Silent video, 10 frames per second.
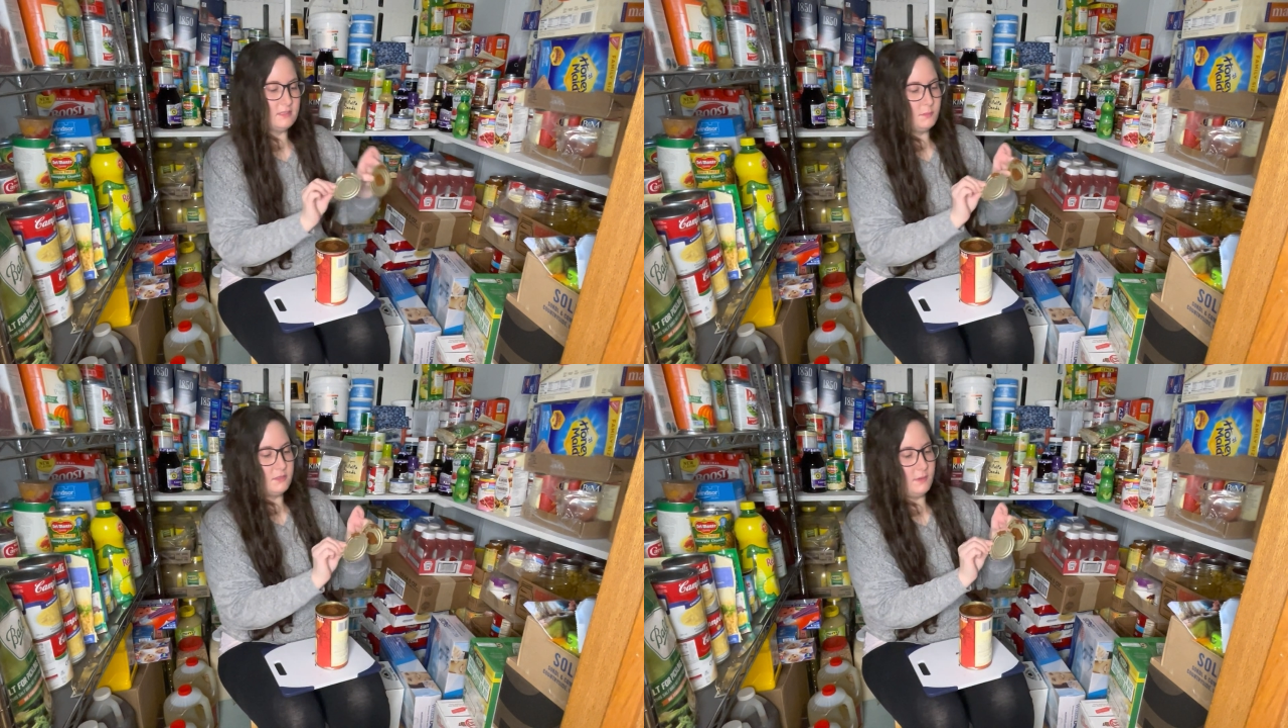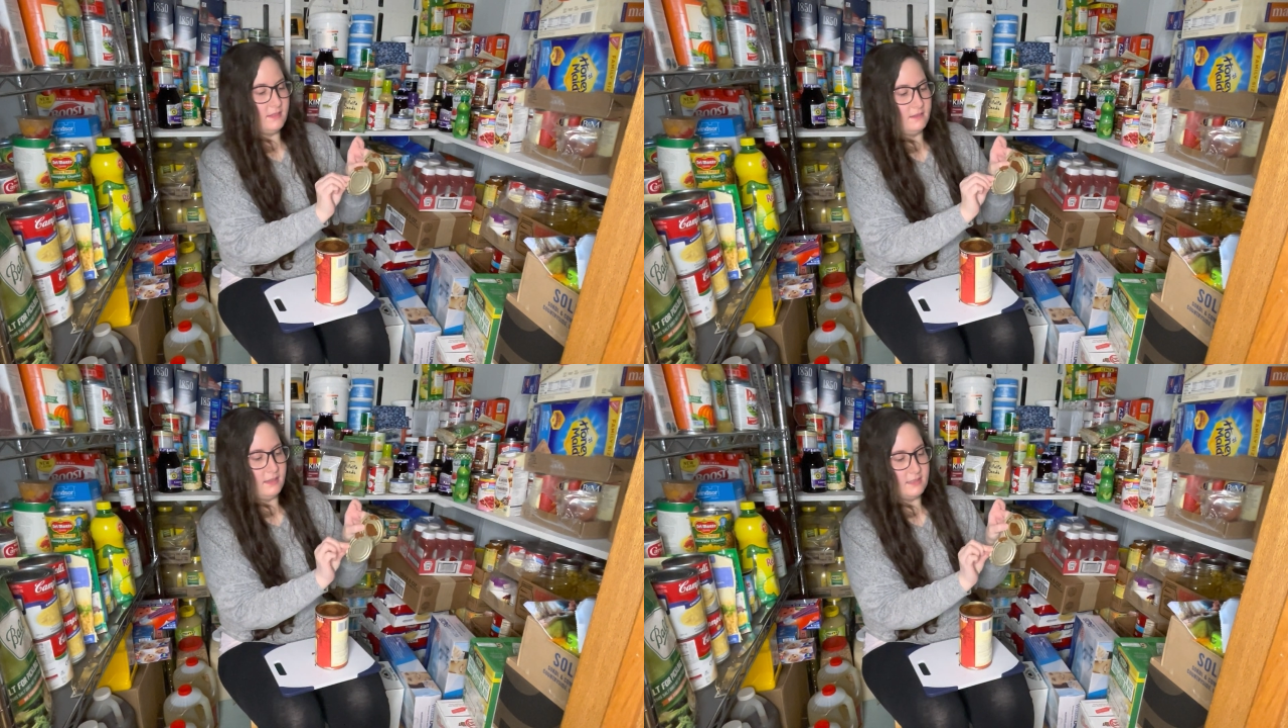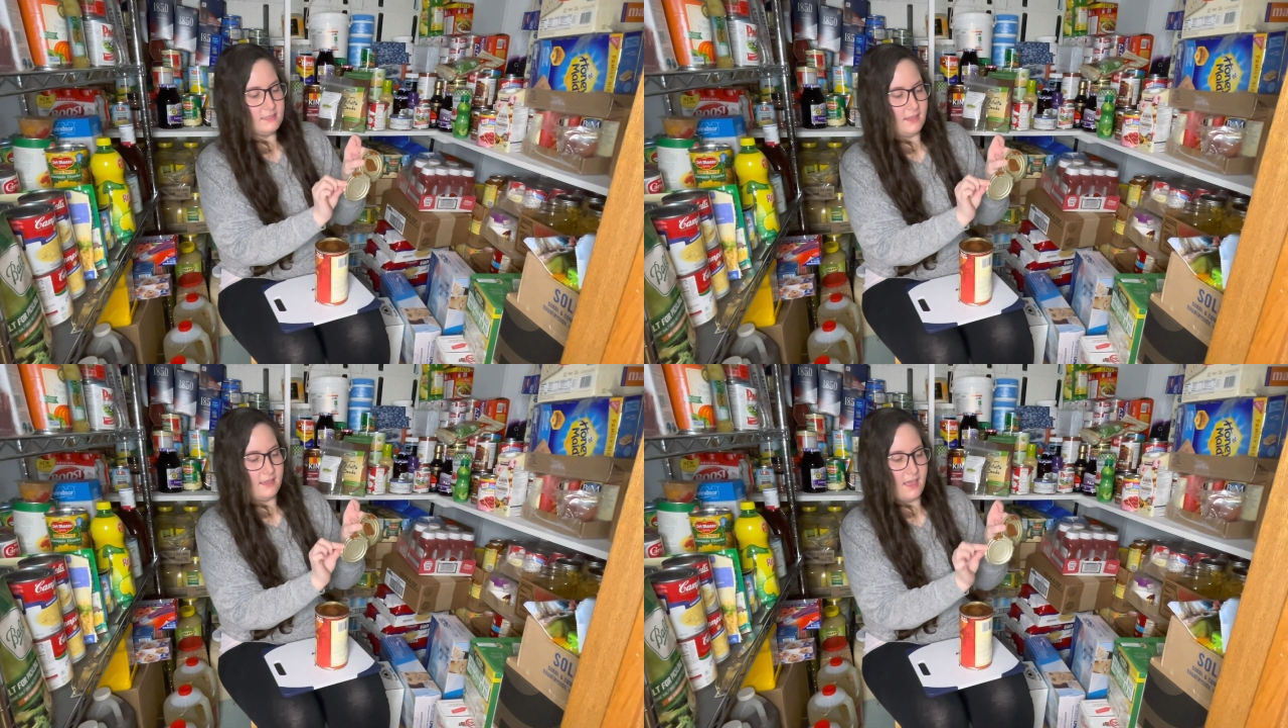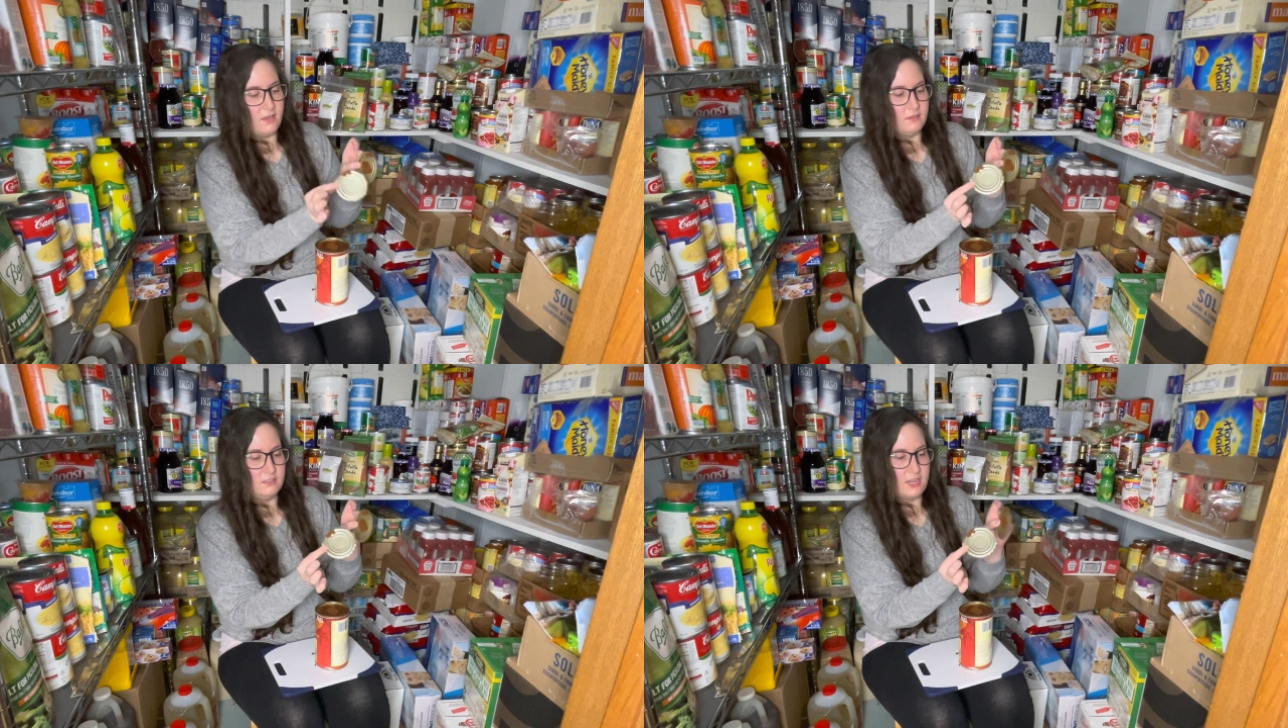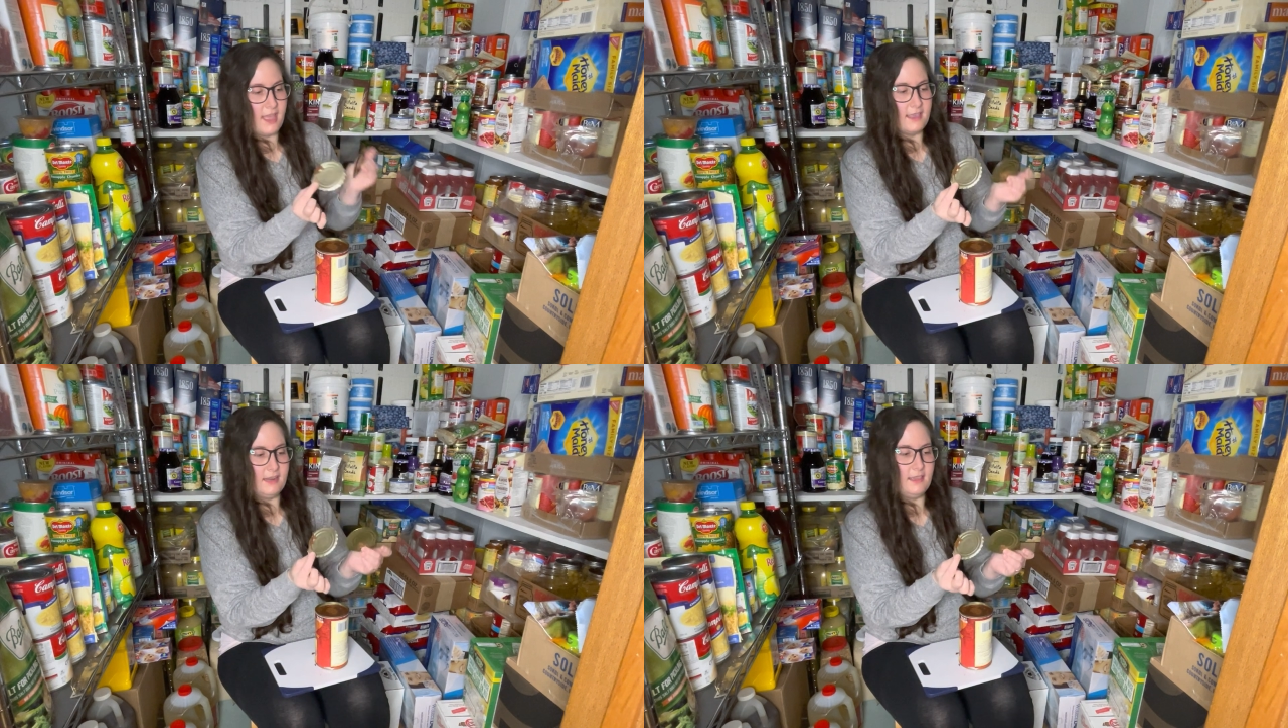between the lids, like how
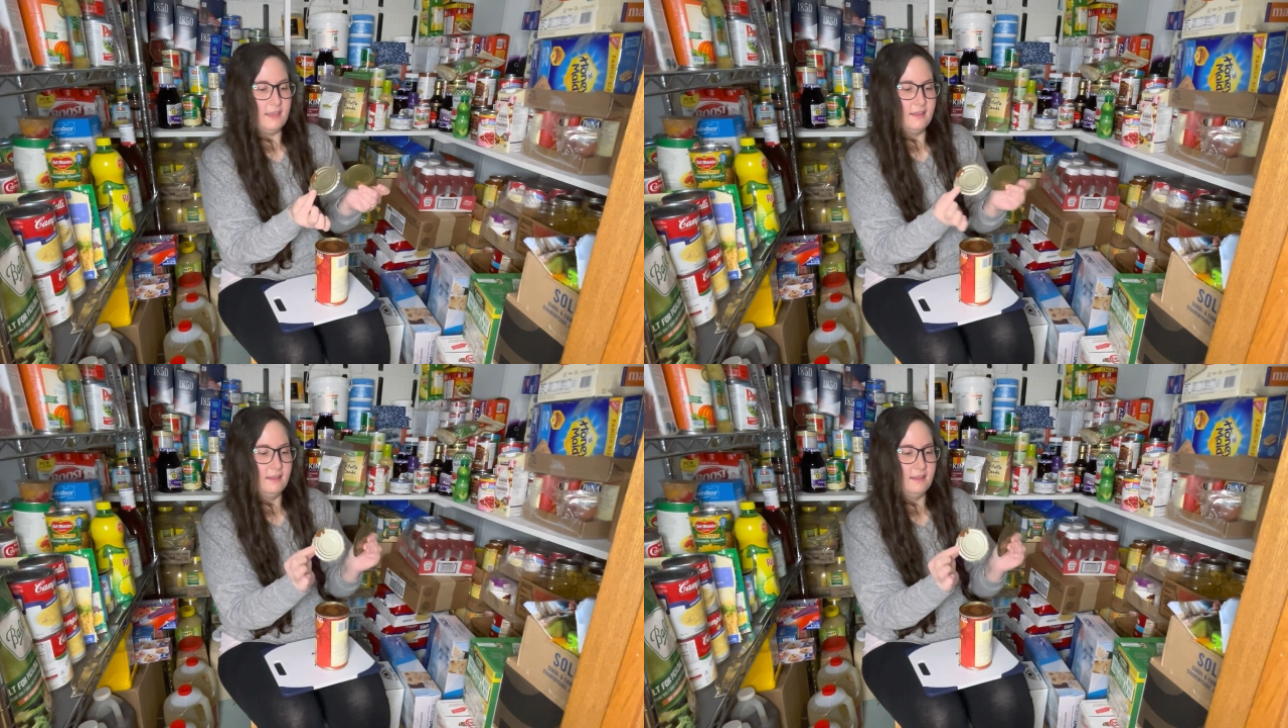jaggedy